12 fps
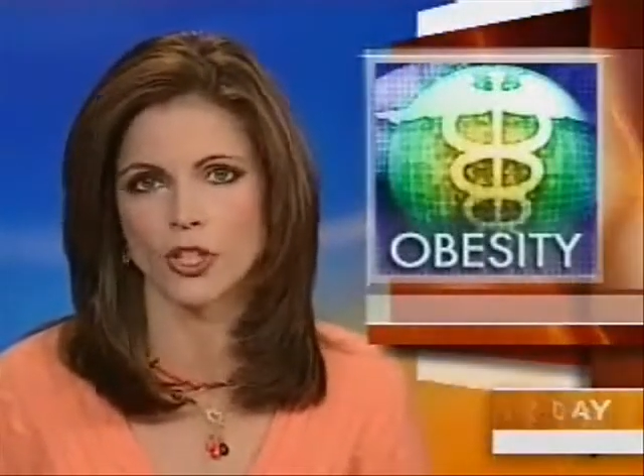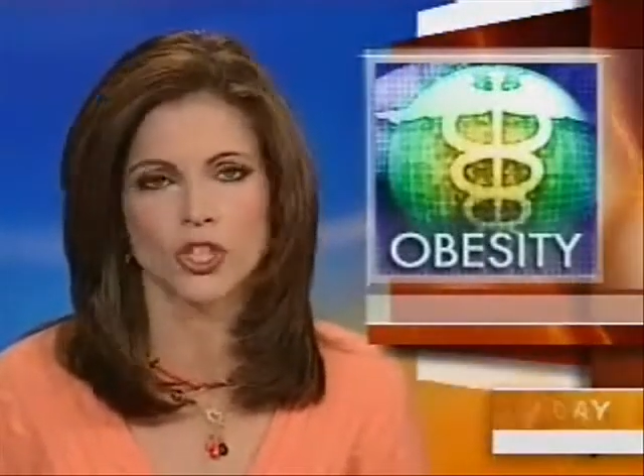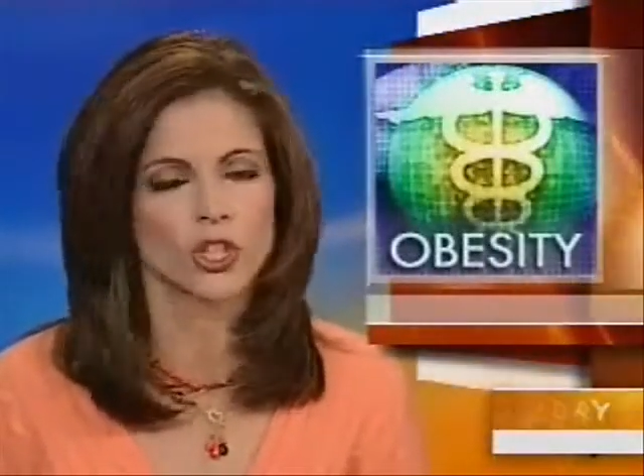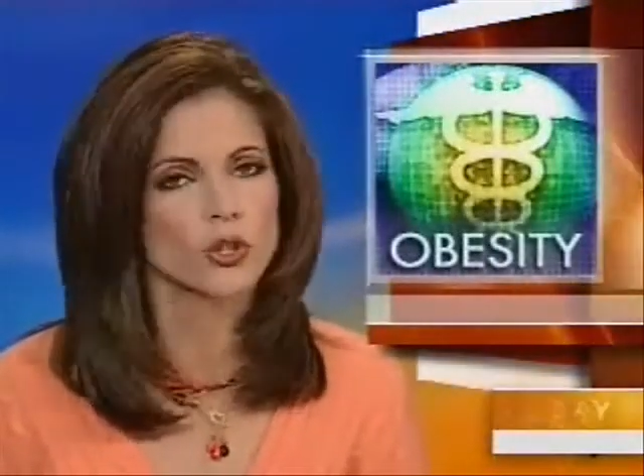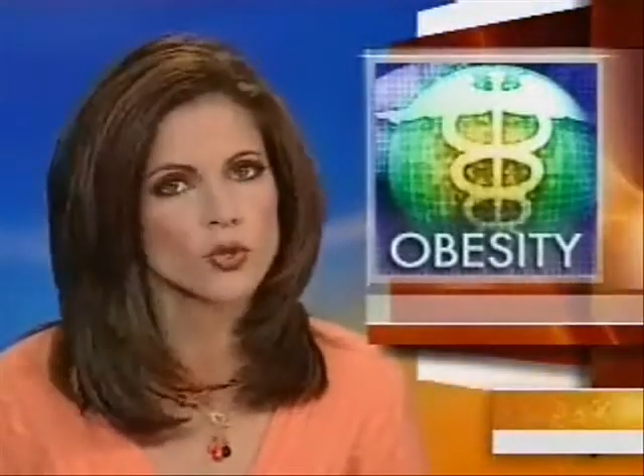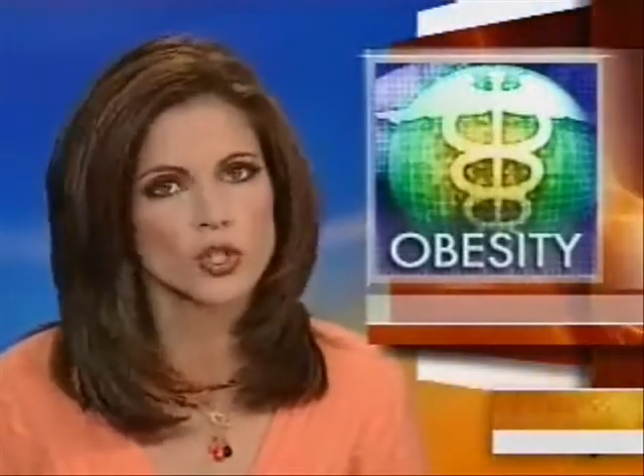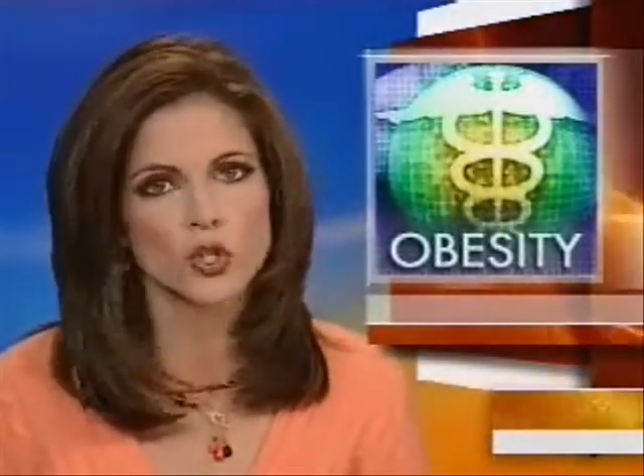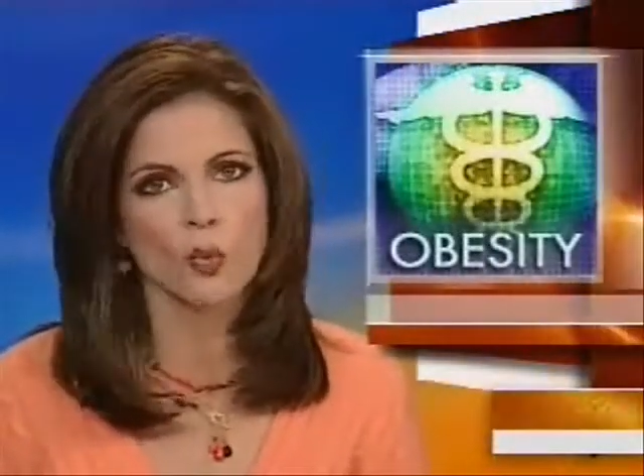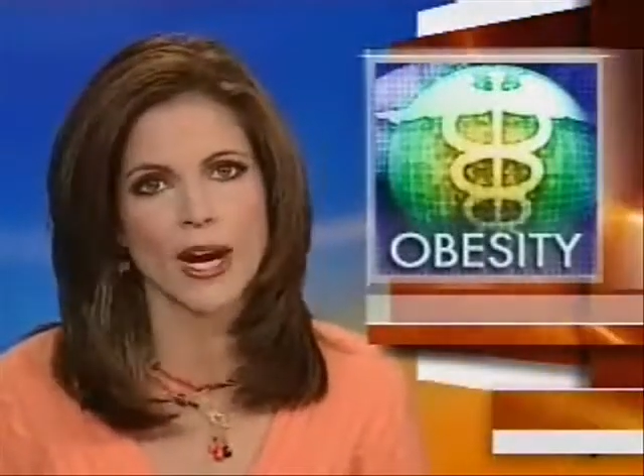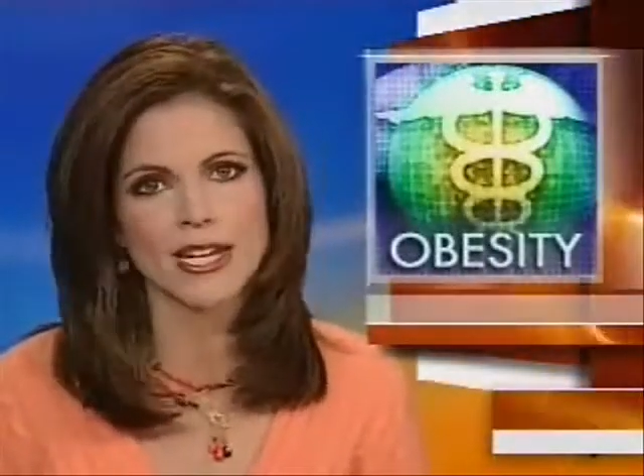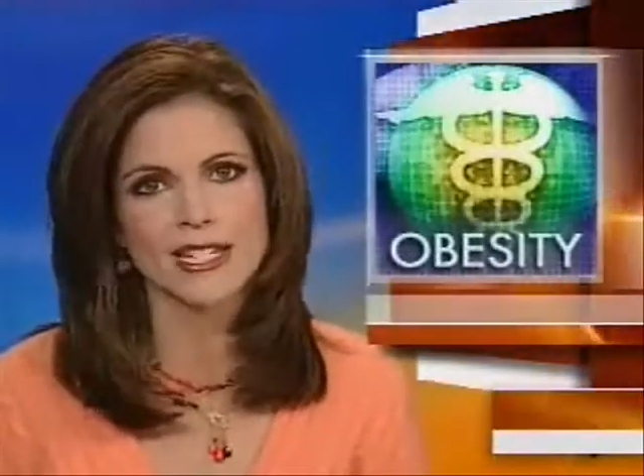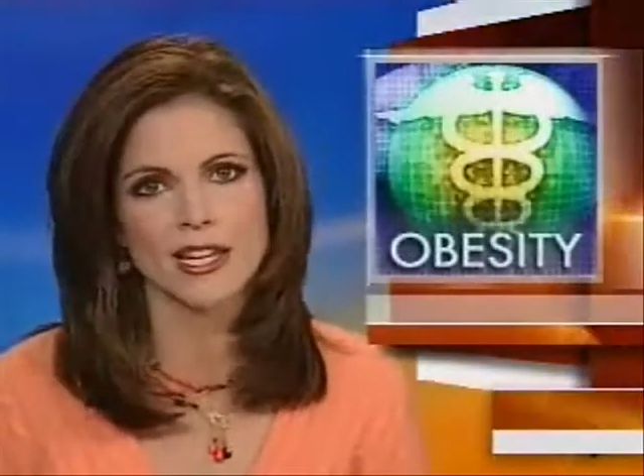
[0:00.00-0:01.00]
with children's
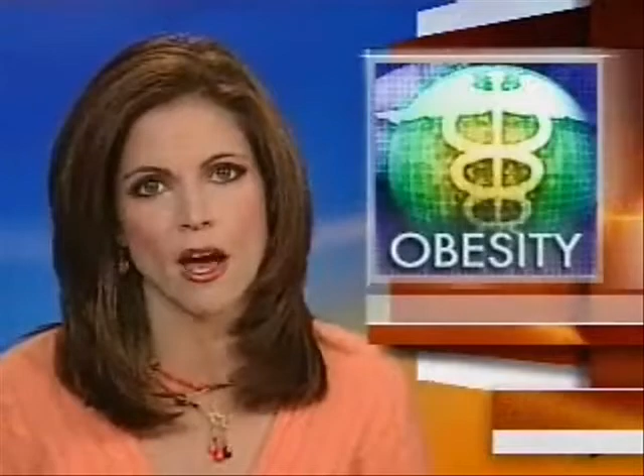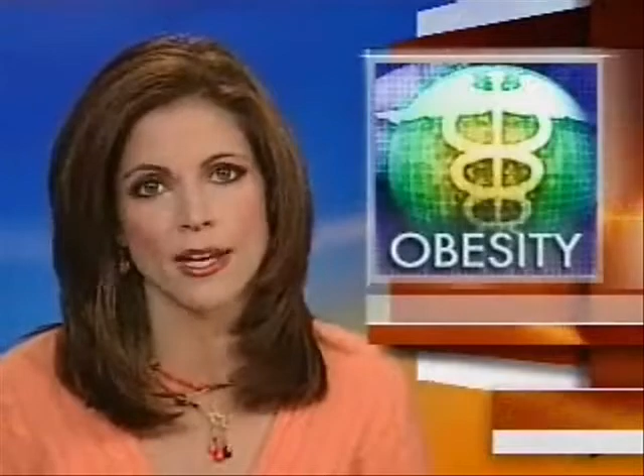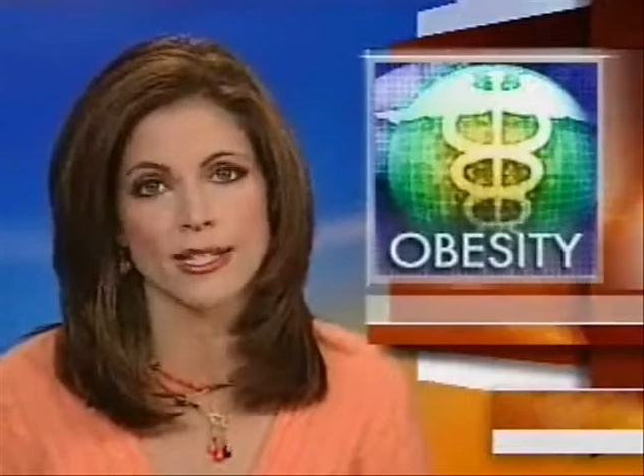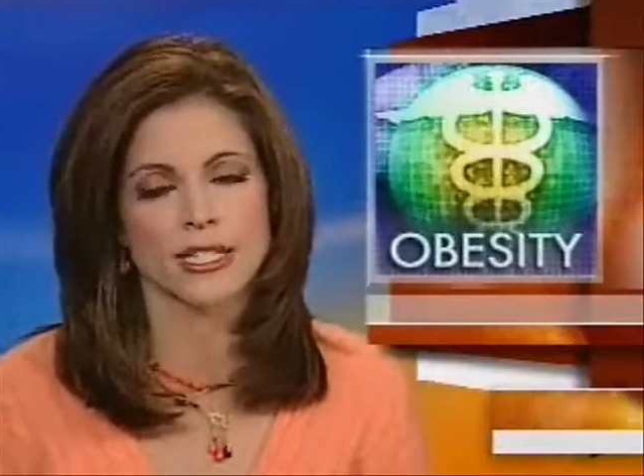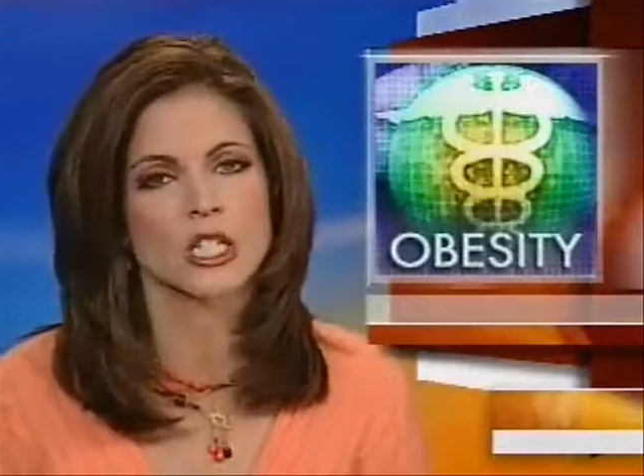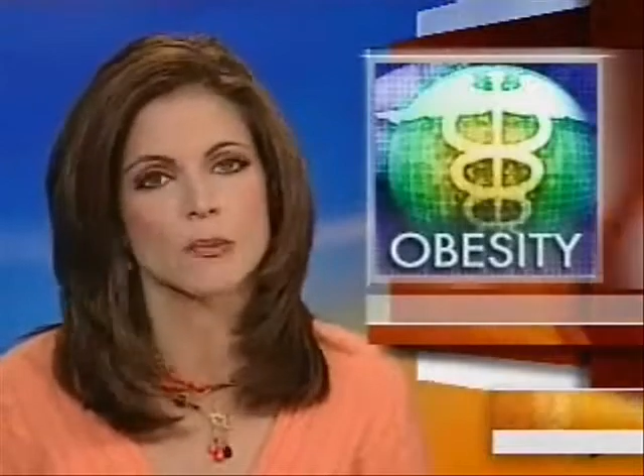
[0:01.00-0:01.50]
waistlines